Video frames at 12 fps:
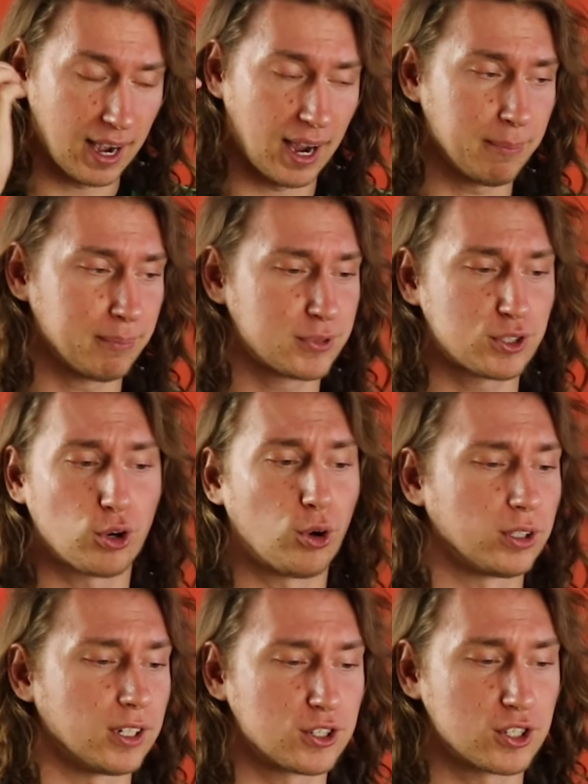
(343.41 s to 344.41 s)
I'm
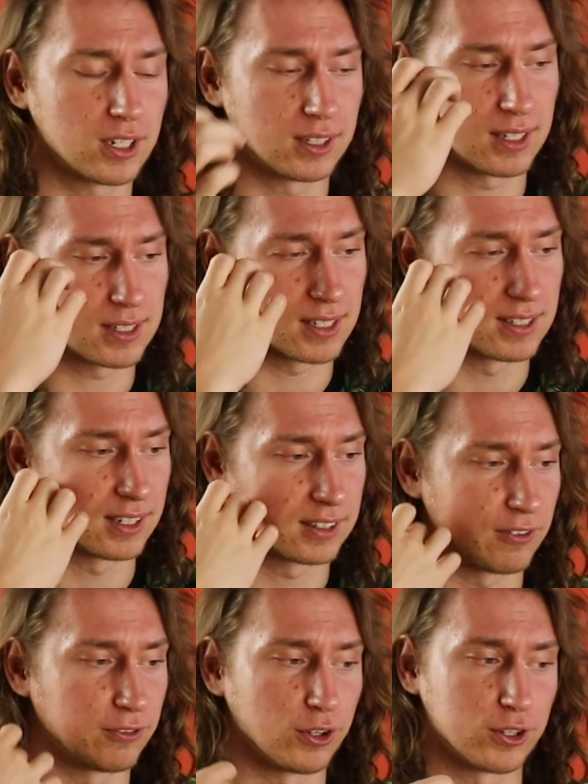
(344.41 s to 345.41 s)
sure that she, this is not
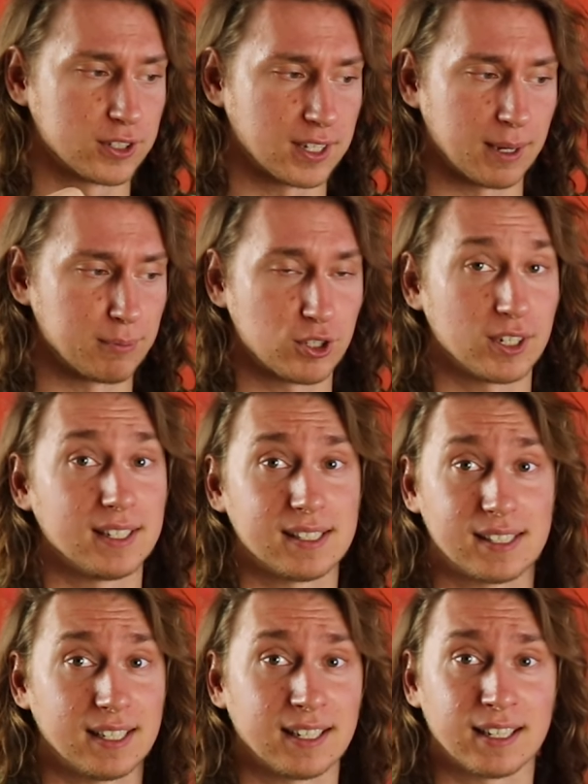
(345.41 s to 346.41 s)
the first time
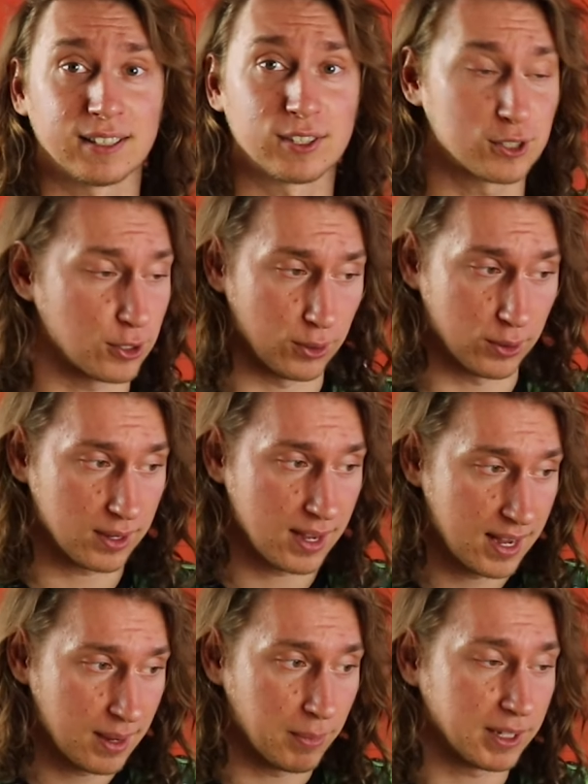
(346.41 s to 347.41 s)
she's singing the song,
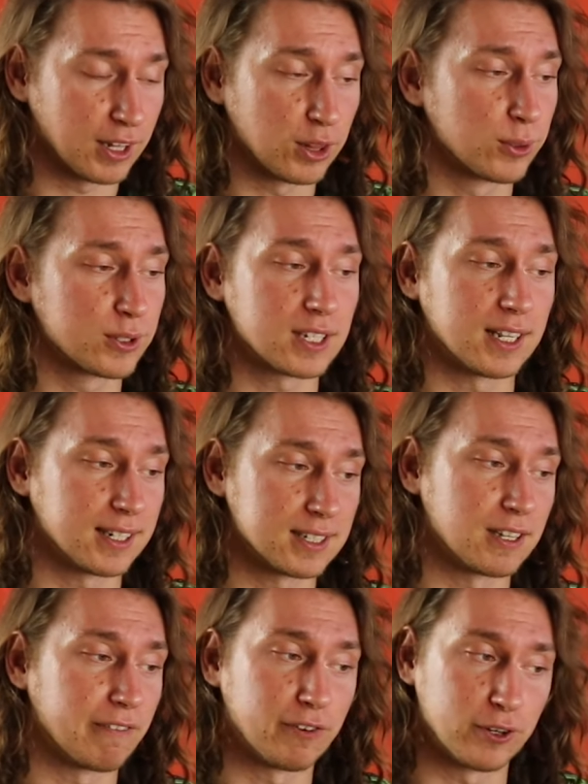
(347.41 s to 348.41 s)
but it looks like
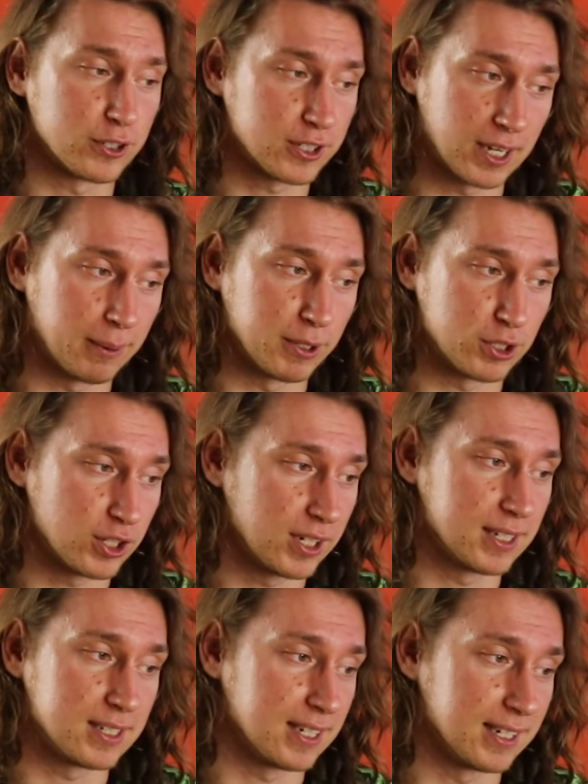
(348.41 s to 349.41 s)
it's the first time that
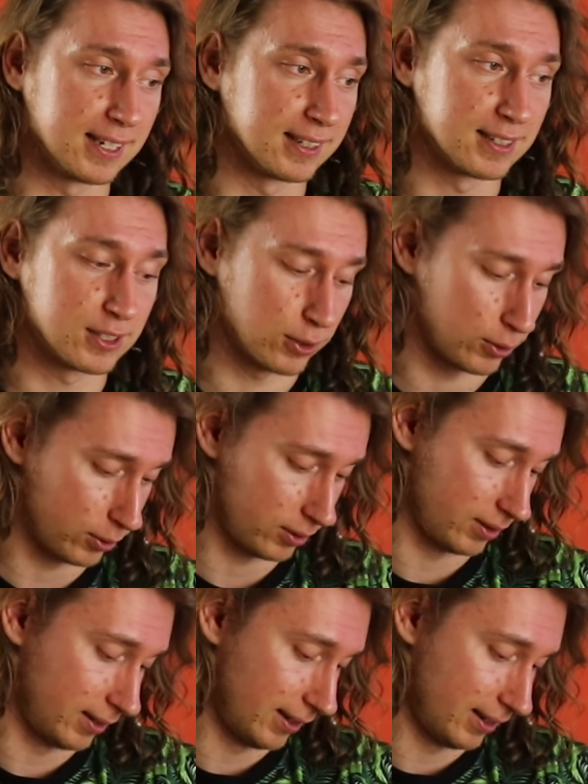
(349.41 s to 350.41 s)
she's singing the song.
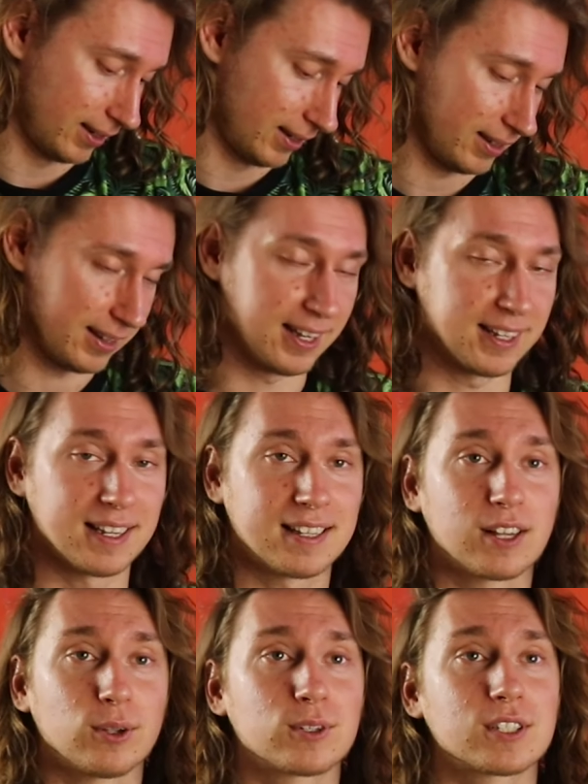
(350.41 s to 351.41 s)
Like,
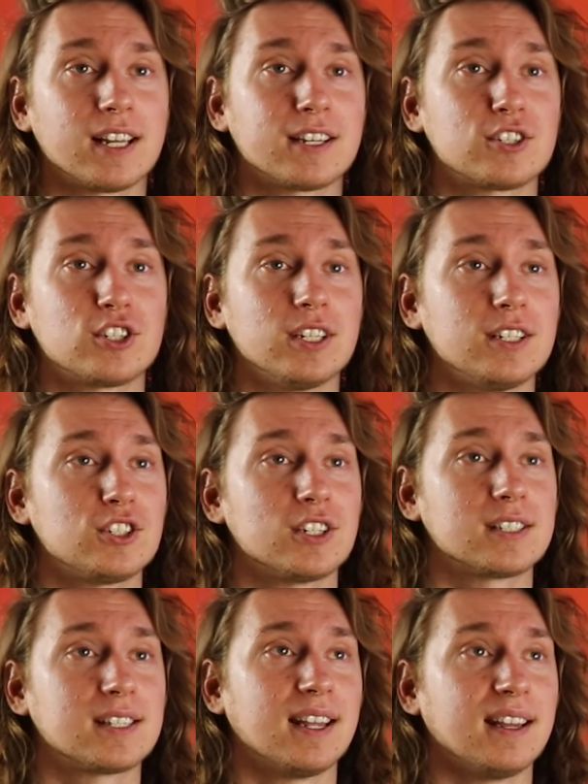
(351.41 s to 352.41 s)
it looks like she's
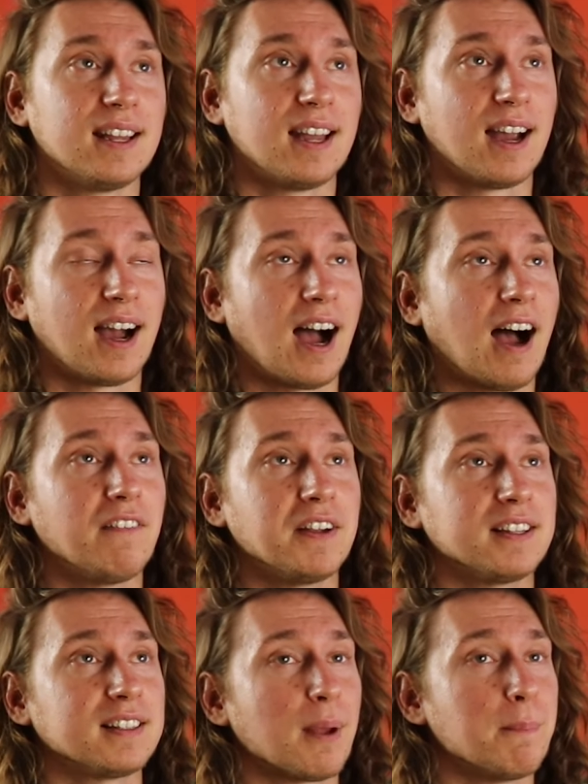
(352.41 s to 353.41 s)
just
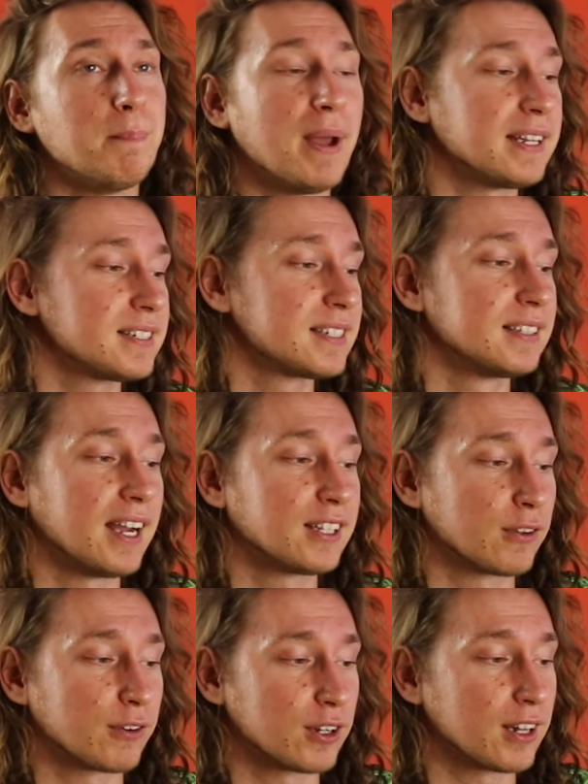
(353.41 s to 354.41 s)
having the best
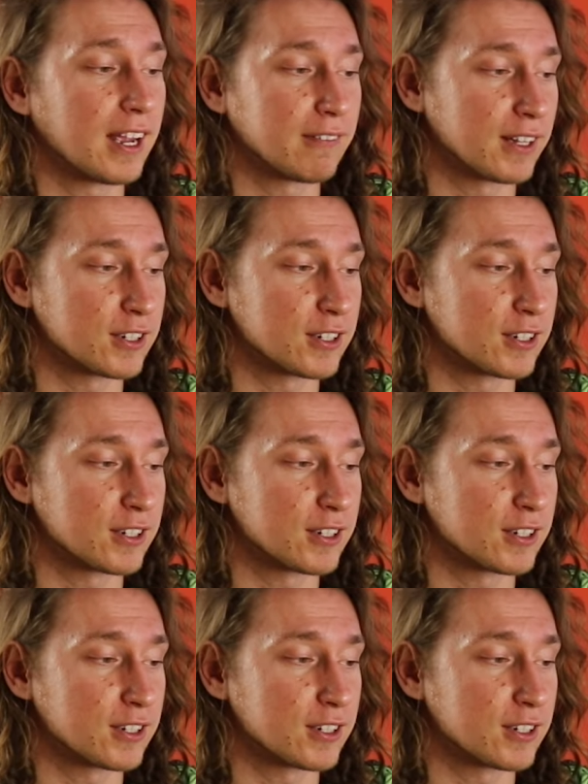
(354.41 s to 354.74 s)
night of her life.